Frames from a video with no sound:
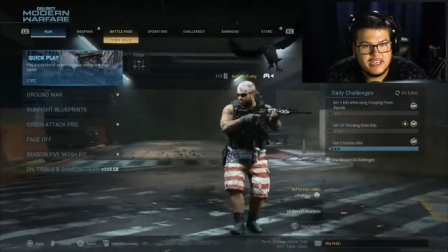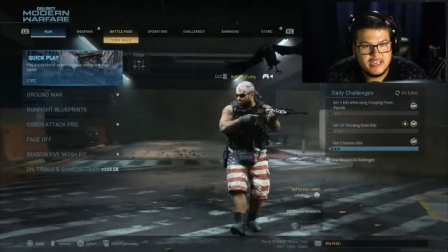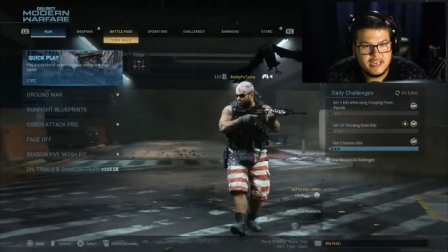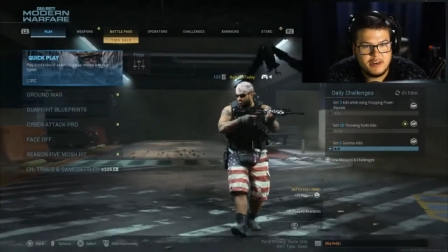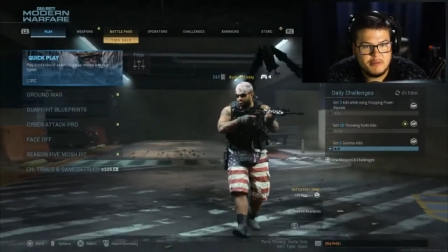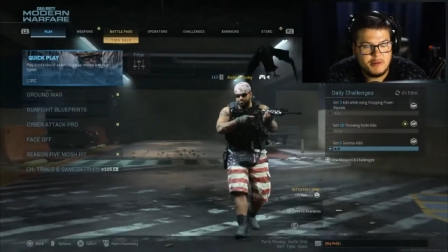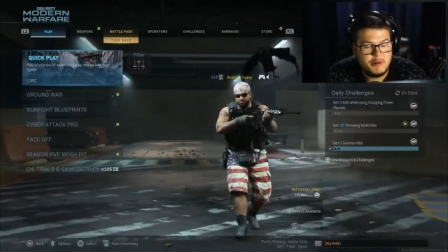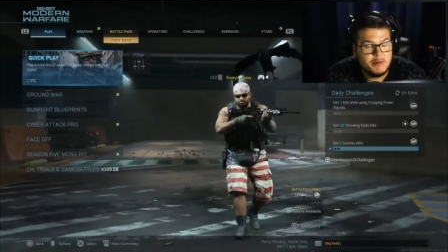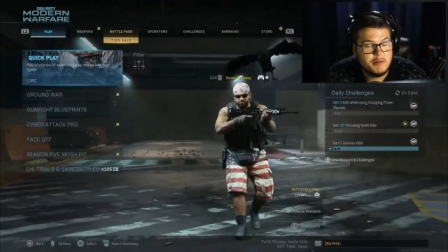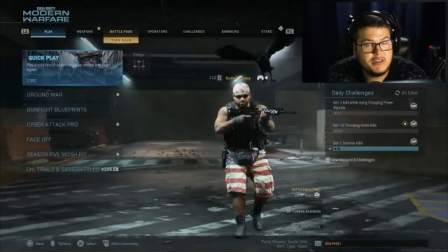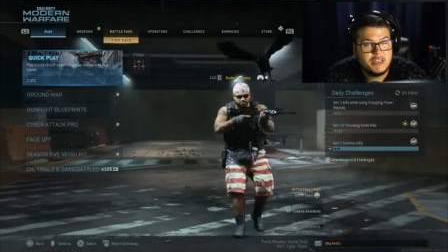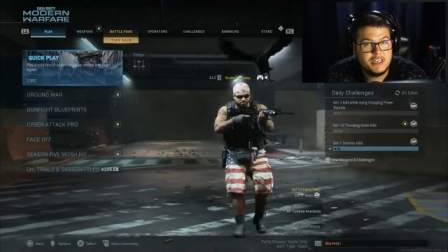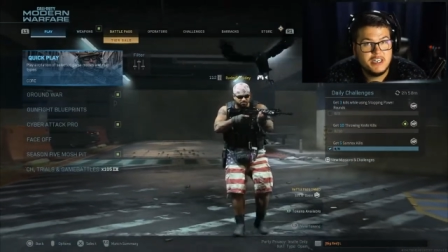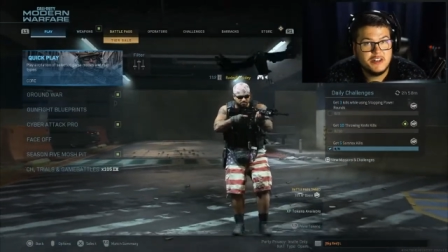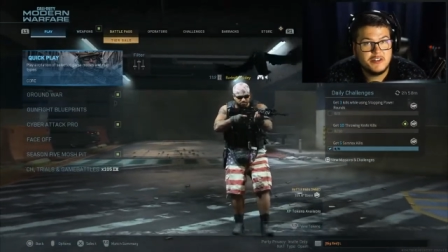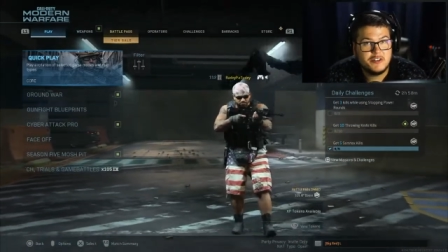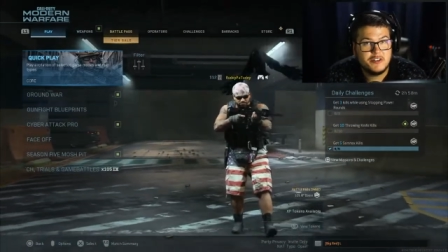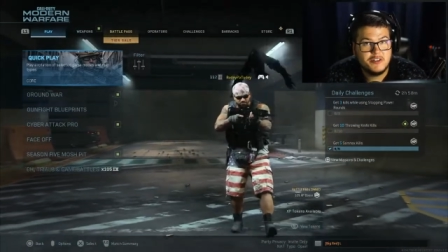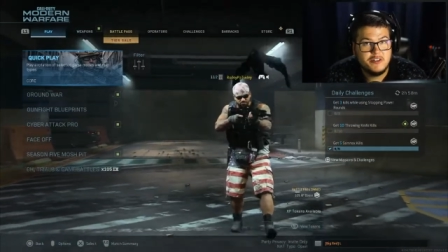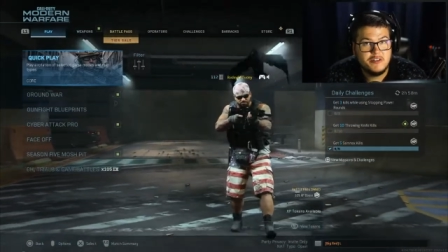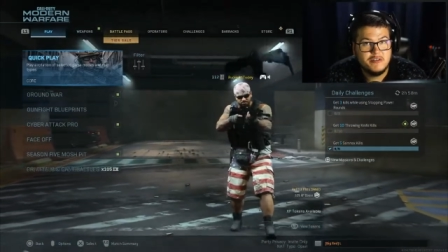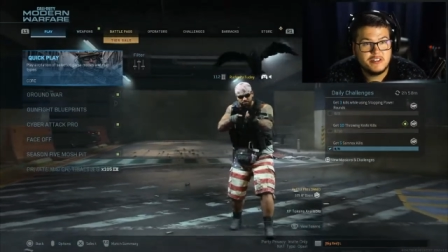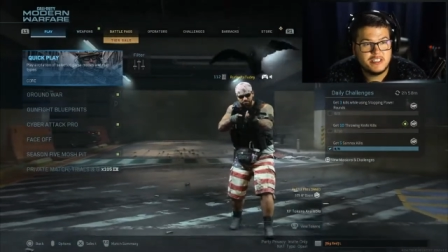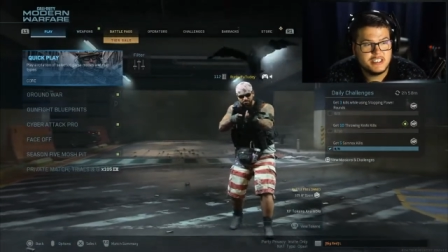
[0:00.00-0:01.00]
and we didn't
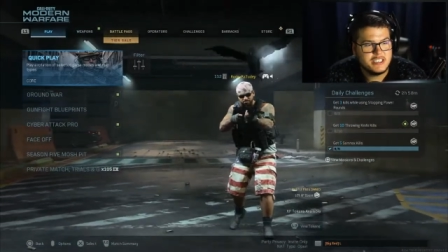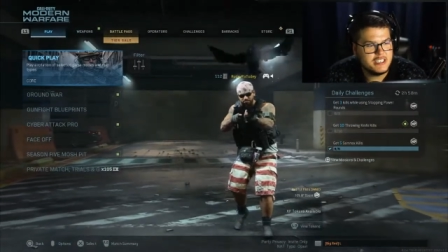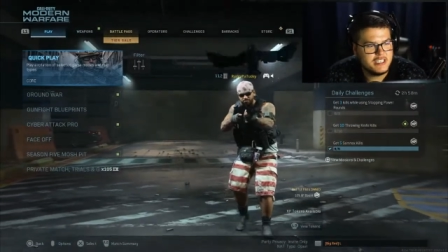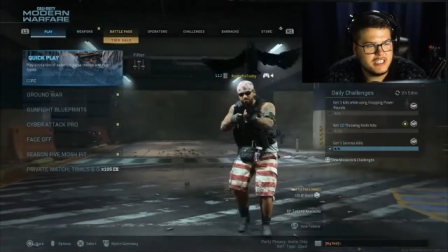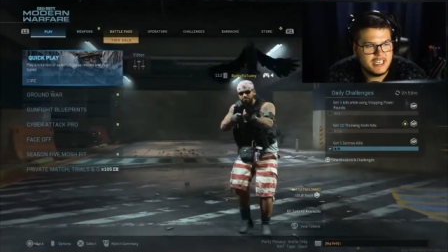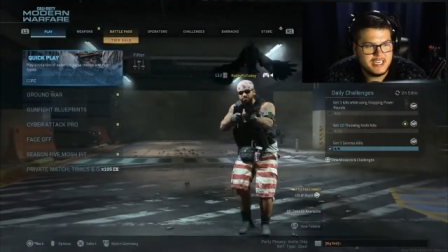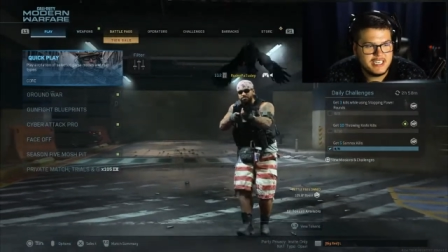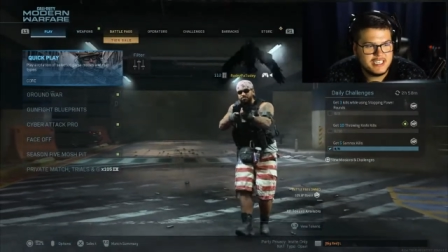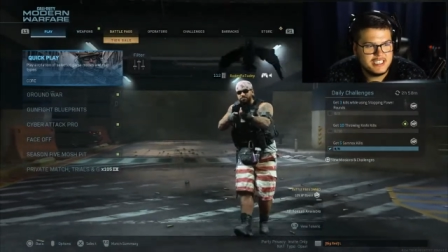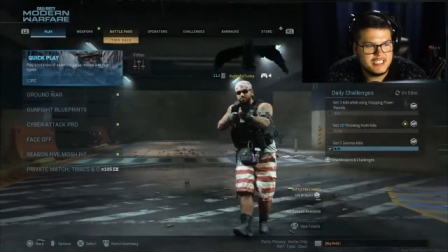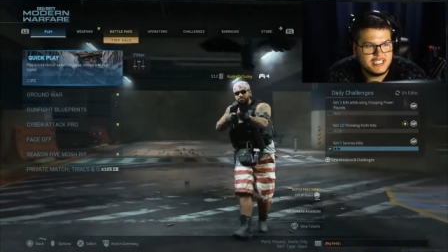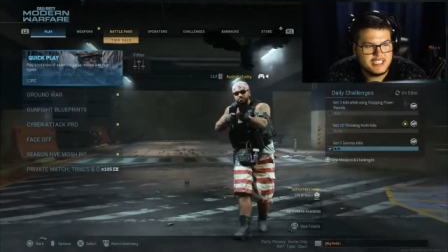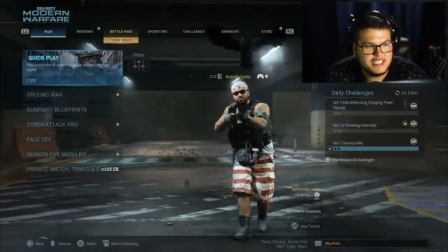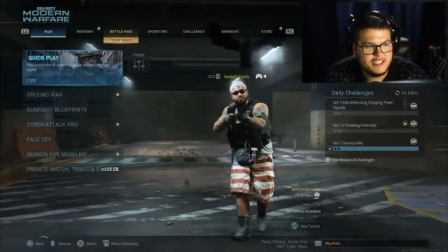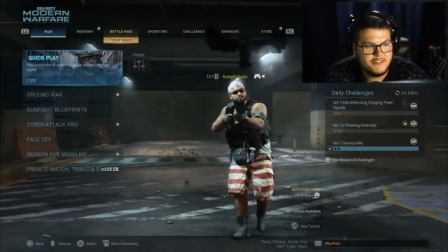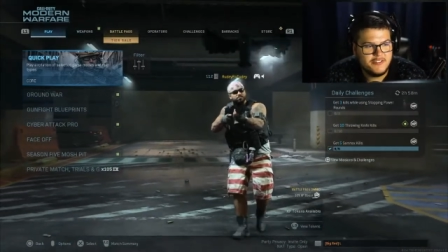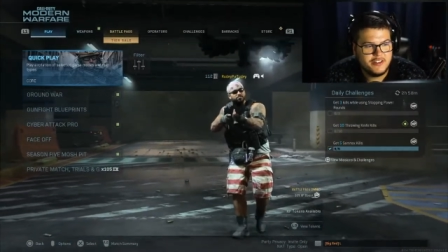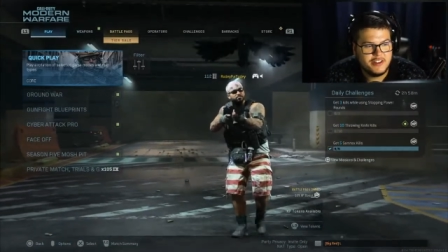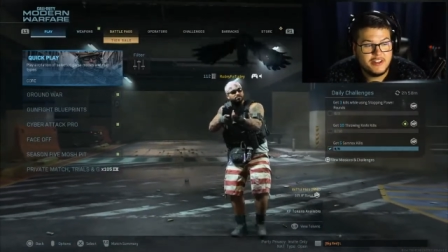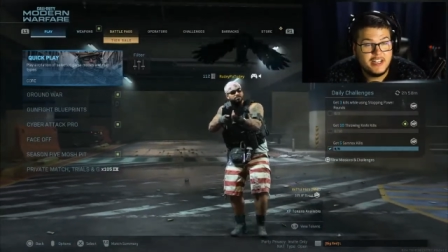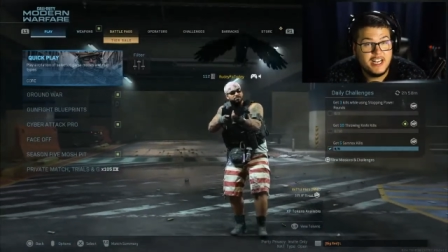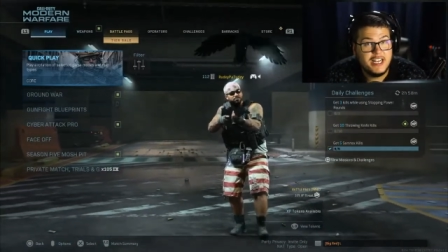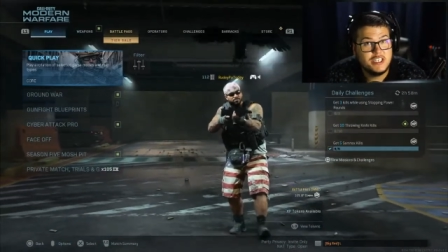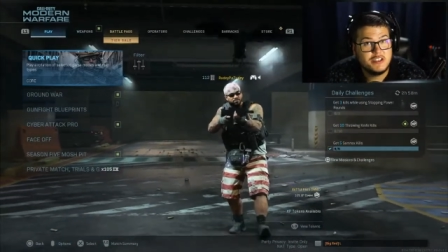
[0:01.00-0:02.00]
lose, like I said, except
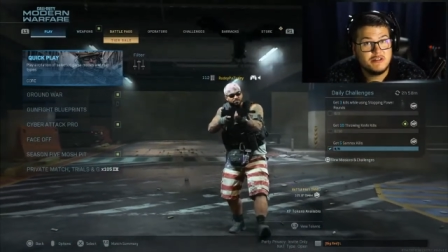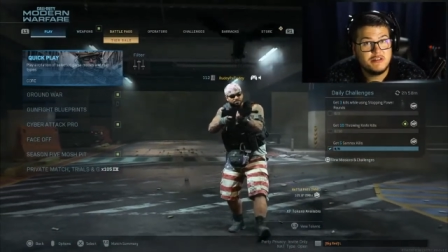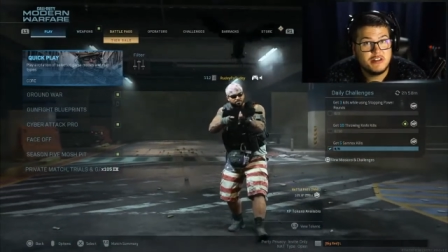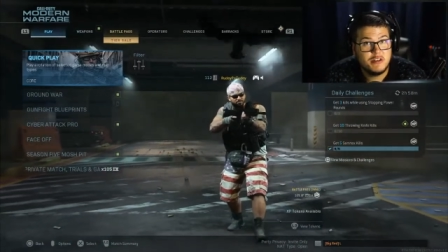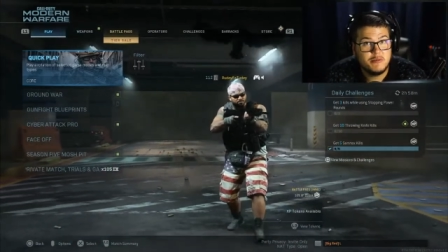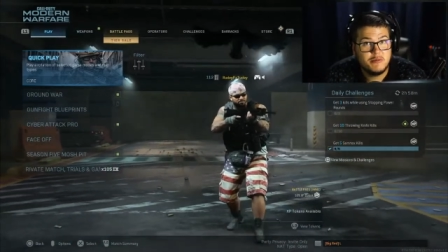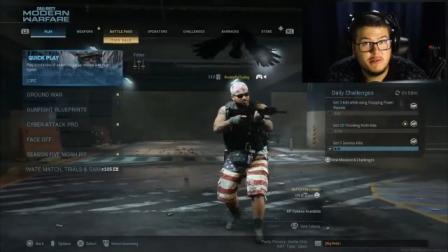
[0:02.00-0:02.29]
for the last one.